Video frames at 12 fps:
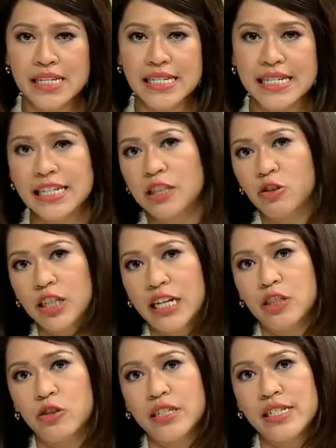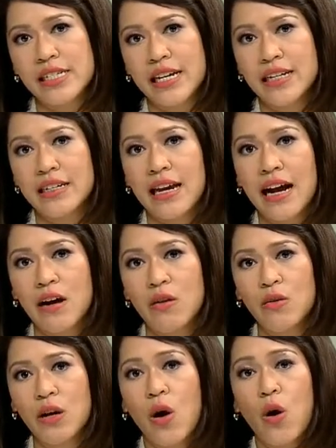Signatory countries can
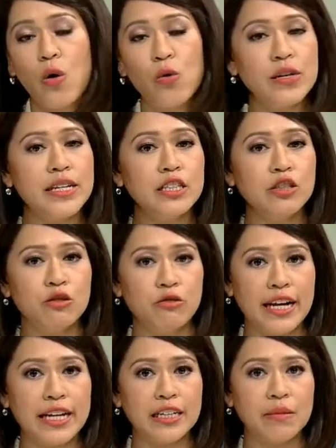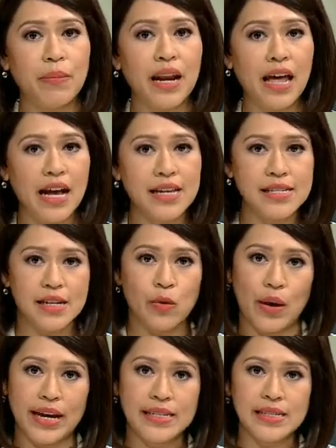now only trade
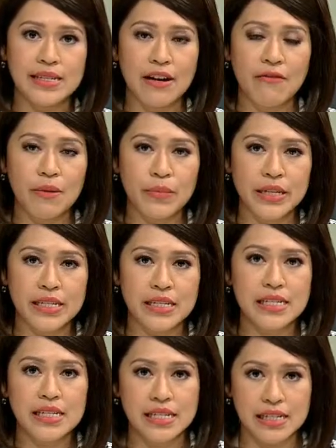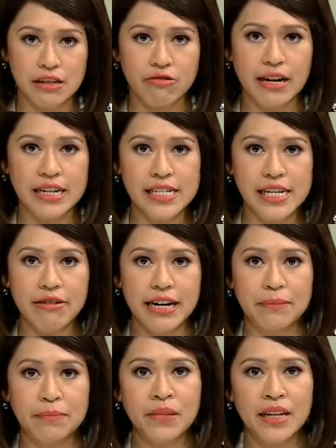plastic waste if it meets certain
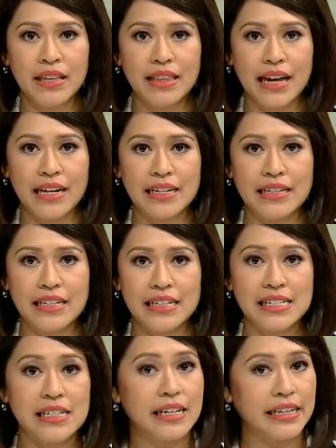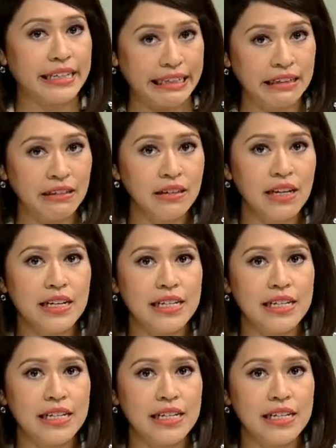criteria, that it is clean,